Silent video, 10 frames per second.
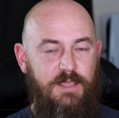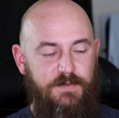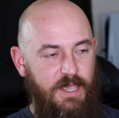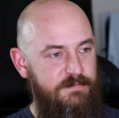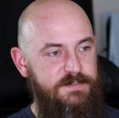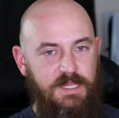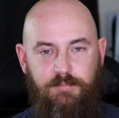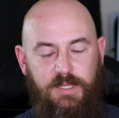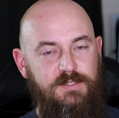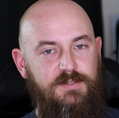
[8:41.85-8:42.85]
if you have
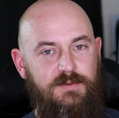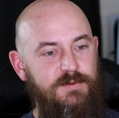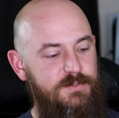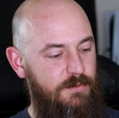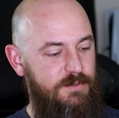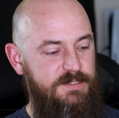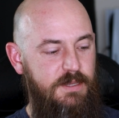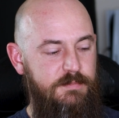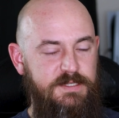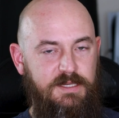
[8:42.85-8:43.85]
dead pixels or
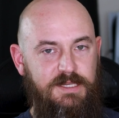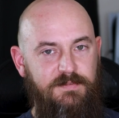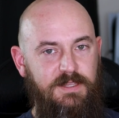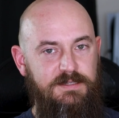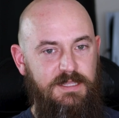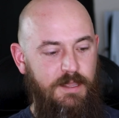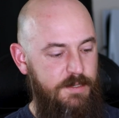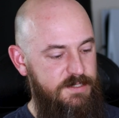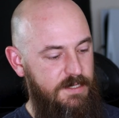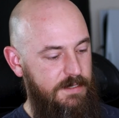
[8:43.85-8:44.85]
some significant
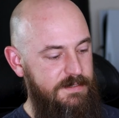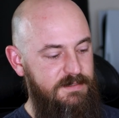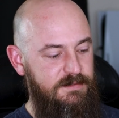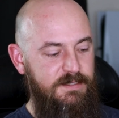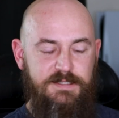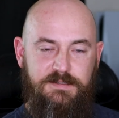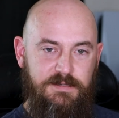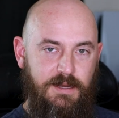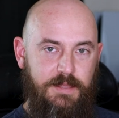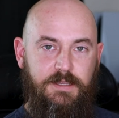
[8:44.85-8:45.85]
damage that isn't
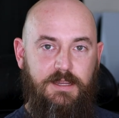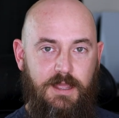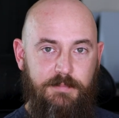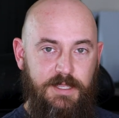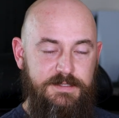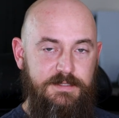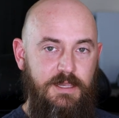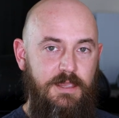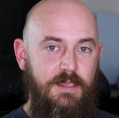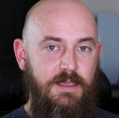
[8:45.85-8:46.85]
listed on the comments,
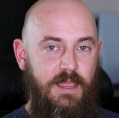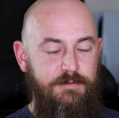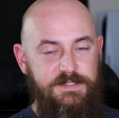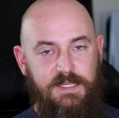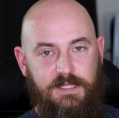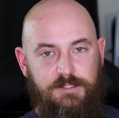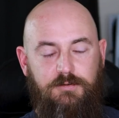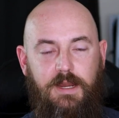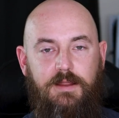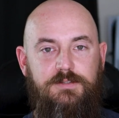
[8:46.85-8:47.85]
I would say that's
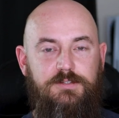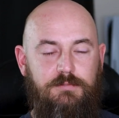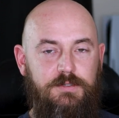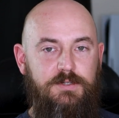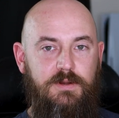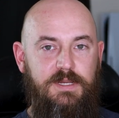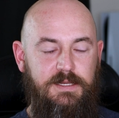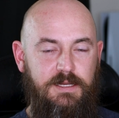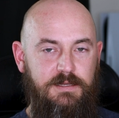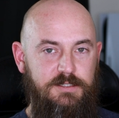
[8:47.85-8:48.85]
grounds to return it
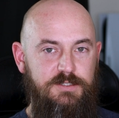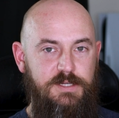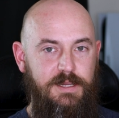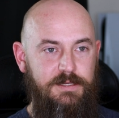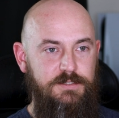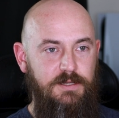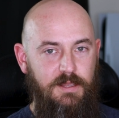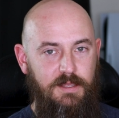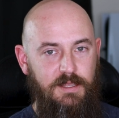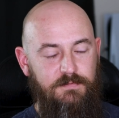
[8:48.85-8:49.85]
and get an exchange.
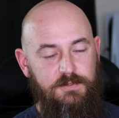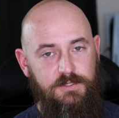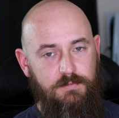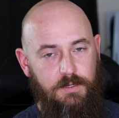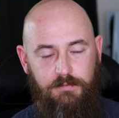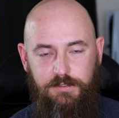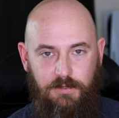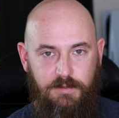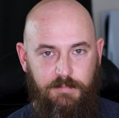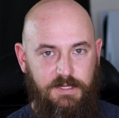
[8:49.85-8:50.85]
If you just want to
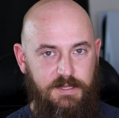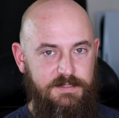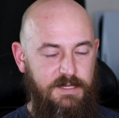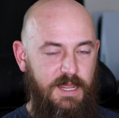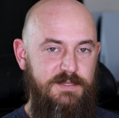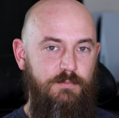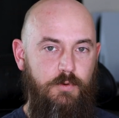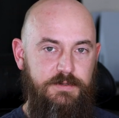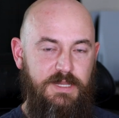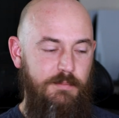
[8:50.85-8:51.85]
return it because it has
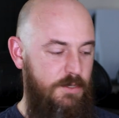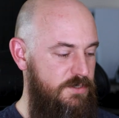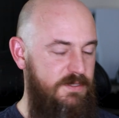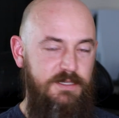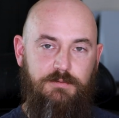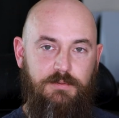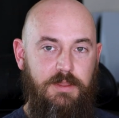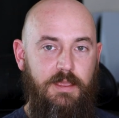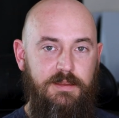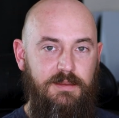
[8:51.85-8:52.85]
more damage than you
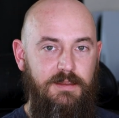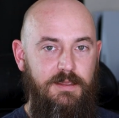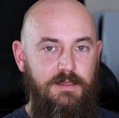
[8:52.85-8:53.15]
would like,